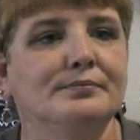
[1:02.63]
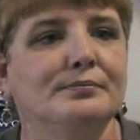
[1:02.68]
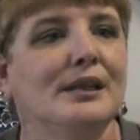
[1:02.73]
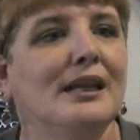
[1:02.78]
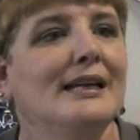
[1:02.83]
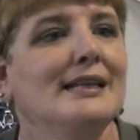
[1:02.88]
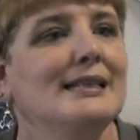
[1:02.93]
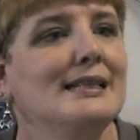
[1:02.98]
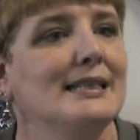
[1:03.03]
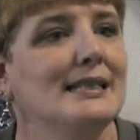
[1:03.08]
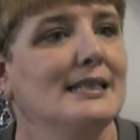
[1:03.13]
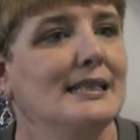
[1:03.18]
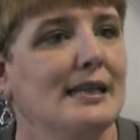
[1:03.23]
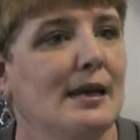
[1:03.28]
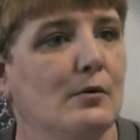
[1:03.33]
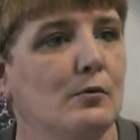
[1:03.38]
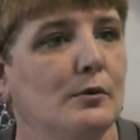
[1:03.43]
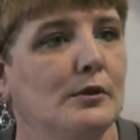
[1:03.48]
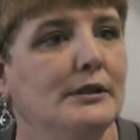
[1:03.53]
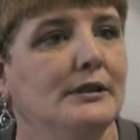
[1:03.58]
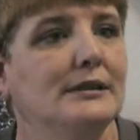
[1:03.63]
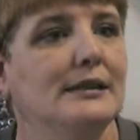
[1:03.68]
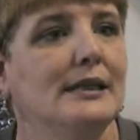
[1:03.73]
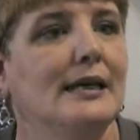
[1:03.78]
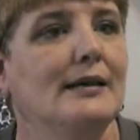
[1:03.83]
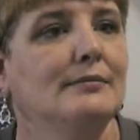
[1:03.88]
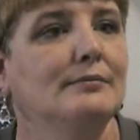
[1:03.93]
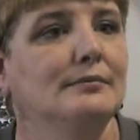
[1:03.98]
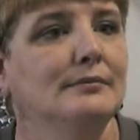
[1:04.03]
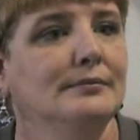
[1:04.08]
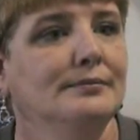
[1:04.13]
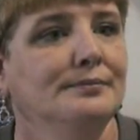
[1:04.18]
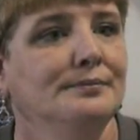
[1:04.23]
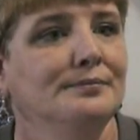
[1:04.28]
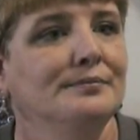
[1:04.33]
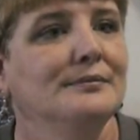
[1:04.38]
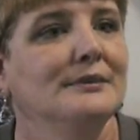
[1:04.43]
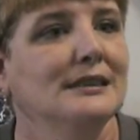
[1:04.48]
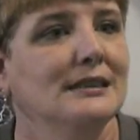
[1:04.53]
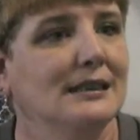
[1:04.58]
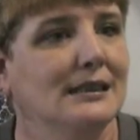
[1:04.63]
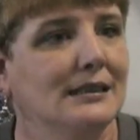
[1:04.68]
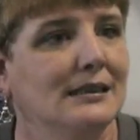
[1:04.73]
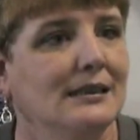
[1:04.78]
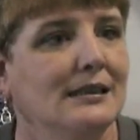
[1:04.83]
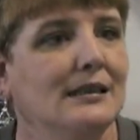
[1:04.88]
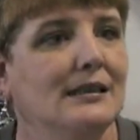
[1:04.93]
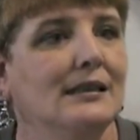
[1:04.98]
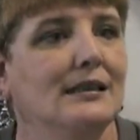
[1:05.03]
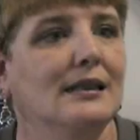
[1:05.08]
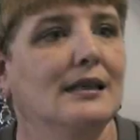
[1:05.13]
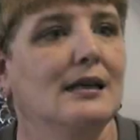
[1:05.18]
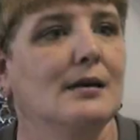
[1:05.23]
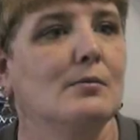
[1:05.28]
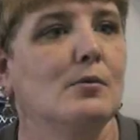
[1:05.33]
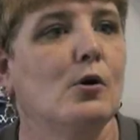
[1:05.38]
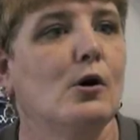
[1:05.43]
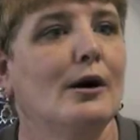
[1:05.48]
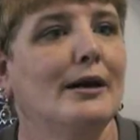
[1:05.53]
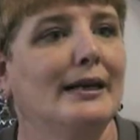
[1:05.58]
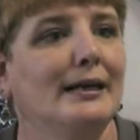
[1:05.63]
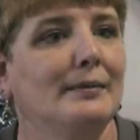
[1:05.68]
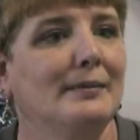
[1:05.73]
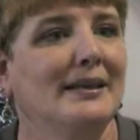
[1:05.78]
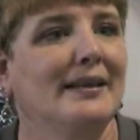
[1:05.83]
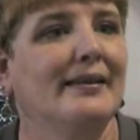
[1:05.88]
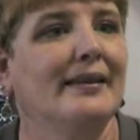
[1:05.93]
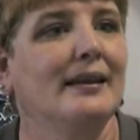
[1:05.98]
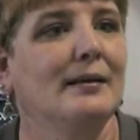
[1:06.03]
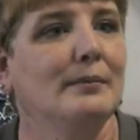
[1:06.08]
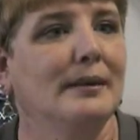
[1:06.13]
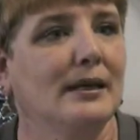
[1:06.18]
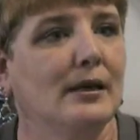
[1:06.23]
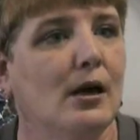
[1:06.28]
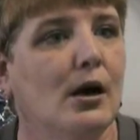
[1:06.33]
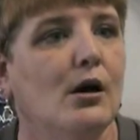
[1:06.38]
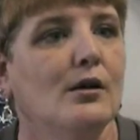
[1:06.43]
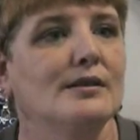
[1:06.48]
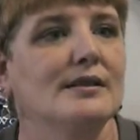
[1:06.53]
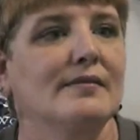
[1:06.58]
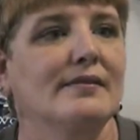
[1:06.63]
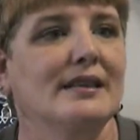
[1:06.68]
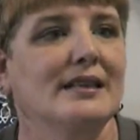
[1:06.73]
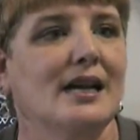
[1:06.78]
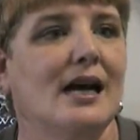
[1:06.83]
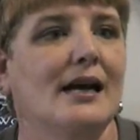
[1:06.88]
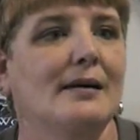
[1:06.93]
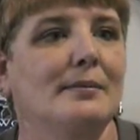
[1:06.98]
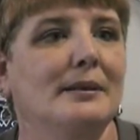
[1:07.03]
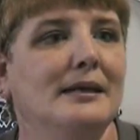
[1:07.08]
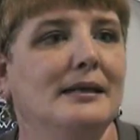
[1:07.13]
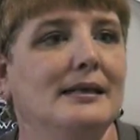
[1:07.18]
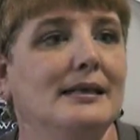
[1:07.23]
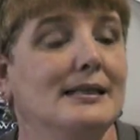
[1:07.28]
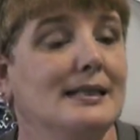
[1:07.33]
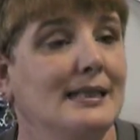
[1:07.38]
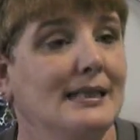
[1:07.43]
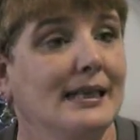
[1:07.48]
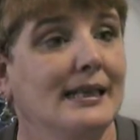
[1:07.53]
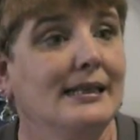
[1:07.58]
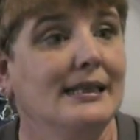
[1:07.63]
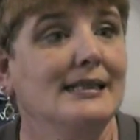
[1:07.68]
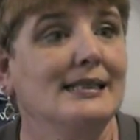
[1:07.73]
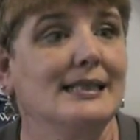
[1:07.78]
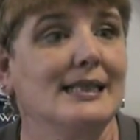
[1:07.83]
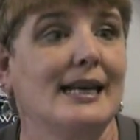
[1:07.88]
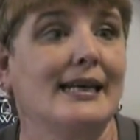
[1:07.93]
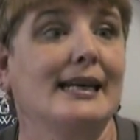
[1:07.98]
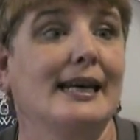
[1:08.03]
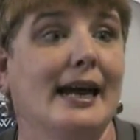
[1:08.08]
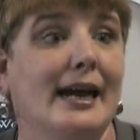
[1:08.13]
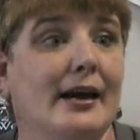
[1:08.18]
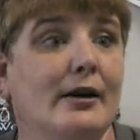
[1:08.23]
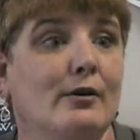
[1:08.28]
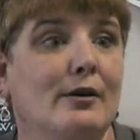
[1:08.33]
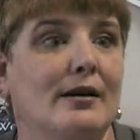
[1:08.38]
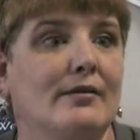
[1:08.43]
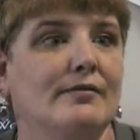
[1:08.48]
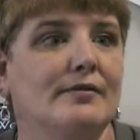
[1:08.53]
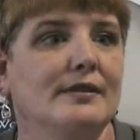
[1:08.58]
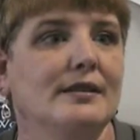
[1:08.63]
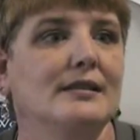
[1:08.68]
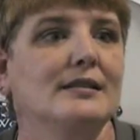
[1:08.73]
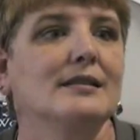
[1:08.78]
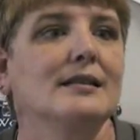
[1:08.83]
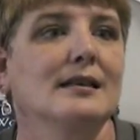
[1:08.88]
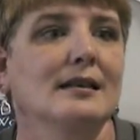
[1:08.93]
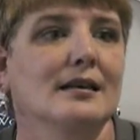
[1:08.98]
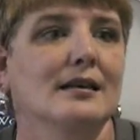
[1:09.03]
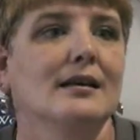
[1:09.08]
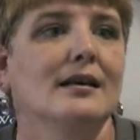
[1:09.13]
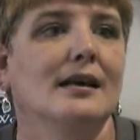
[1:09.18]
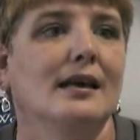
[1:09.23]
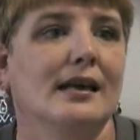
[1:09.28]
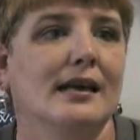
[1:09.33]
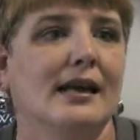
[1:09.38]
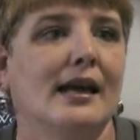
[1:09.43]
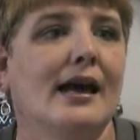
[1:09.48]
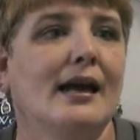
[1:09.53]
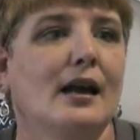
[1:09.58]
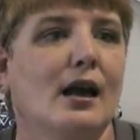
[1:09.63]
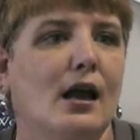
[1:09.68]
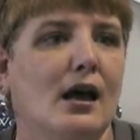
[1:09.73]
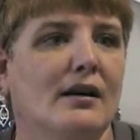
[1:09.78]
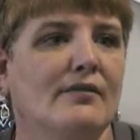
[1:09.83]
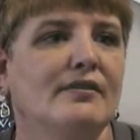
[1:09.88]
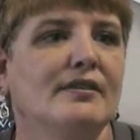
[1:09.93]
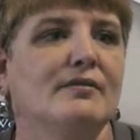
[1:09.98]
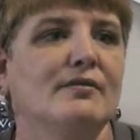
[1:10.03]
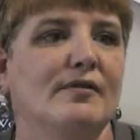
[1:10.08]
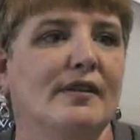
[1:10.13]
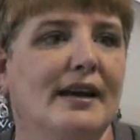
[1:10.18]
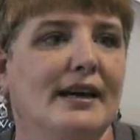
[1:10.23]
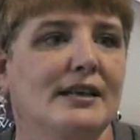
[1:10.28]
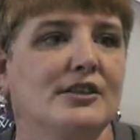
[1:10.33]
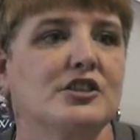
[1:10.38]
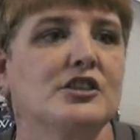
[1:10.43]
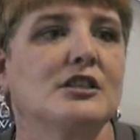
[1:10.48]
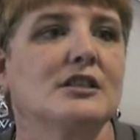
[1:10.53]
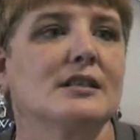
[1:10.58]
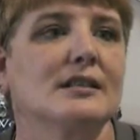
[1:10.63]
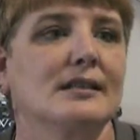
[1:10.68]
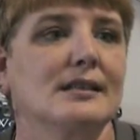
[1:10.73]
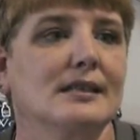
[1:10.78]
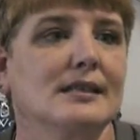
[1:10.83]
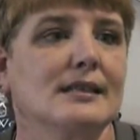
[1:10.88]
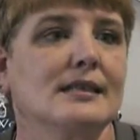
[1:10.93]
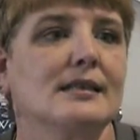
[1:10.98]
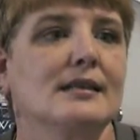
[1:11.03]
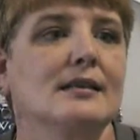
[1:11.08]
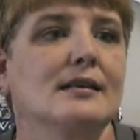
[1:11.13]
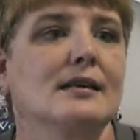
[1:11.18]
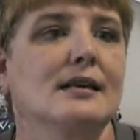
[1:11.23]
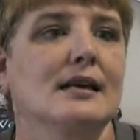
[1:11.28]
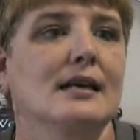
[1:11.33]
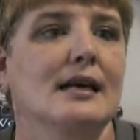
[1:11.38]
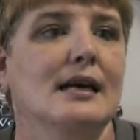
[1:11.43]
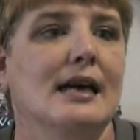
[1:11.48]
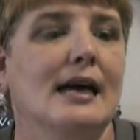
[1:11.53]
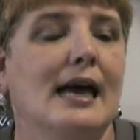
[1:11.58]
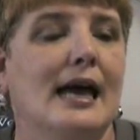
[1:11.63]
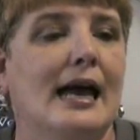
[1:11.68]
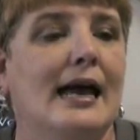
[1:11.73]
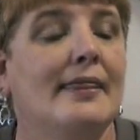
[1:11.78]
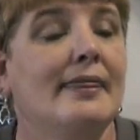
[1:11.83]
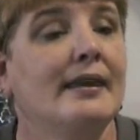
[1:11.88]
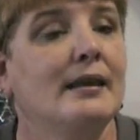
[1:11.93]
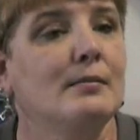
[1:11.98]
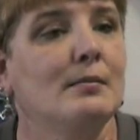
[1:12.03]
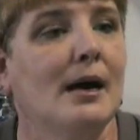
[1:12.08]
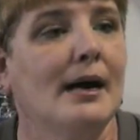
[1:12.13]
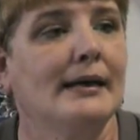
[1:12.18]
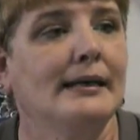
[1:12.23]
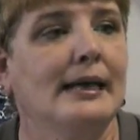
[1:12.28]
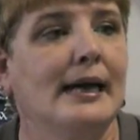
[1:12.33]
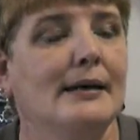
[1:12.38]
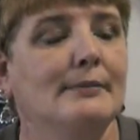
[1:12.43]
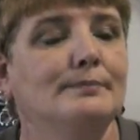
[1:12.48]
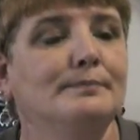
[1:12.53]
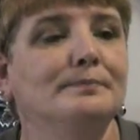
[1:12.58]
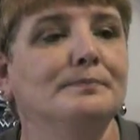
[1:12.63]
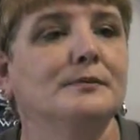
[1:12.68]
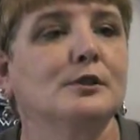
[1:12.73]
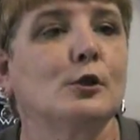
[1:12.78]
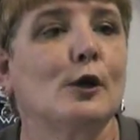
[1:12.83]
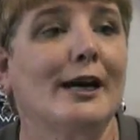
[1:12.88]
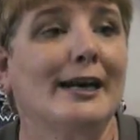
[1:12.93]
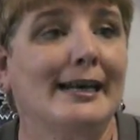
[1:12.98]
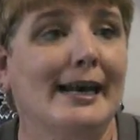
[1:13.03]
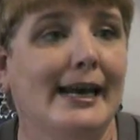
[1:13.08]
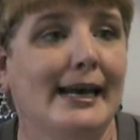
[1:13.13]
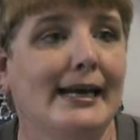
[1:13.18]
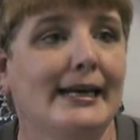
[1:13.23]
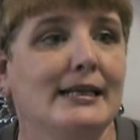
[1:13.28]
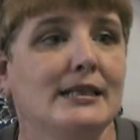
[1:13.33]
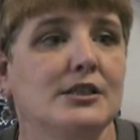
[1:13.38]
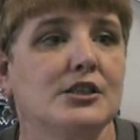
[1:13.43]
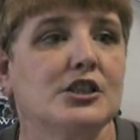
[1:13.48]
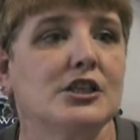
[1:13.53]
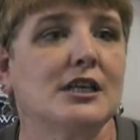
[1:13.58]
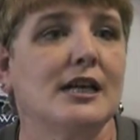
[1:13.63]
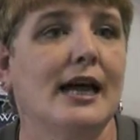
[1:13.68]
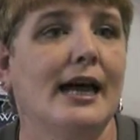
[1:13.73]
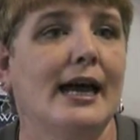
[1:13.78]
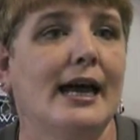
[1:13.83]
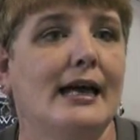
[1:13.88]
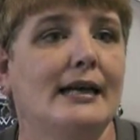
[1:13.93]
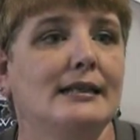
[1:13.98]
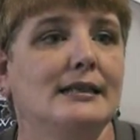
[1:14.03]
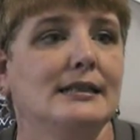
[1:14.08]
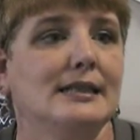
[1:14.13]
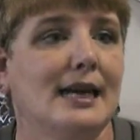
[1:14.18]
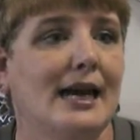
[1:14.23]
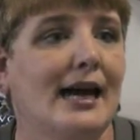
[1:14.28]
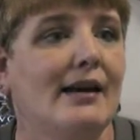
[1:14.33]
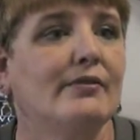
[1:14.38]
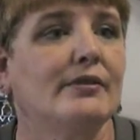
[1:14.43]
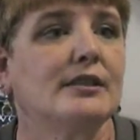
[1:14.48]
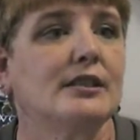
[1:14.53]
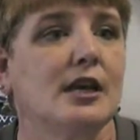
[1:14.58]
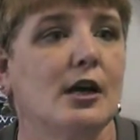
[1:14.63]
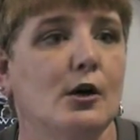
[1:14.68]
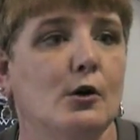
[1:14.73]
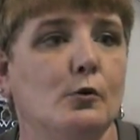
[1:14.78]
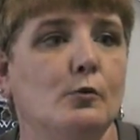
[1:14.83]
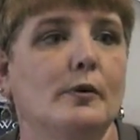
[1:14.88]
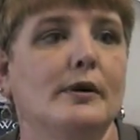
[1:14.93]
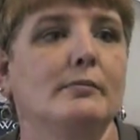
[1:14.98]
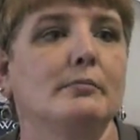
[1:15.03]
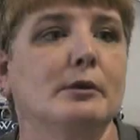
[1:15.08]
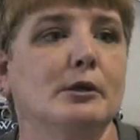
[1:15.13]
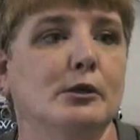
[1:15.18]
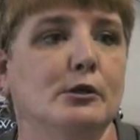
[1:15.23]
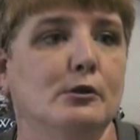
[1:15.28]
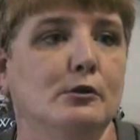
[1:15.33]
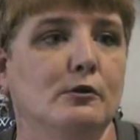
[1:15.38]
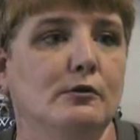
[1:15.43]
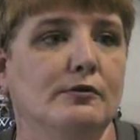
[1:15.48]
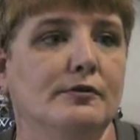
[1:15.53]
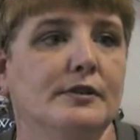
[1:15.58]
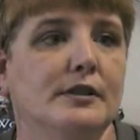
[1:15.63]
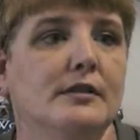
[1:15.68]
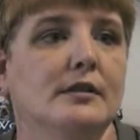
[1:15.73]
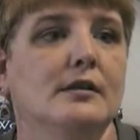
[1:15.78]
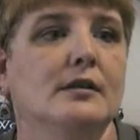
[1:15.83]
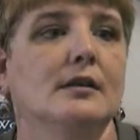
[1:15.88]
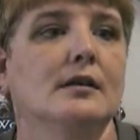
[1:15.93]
places that would come on him, and then because of the diabetes, and he didn't take care of it, he had a lot of infections. And then my great aunt, she had to have a toe removed.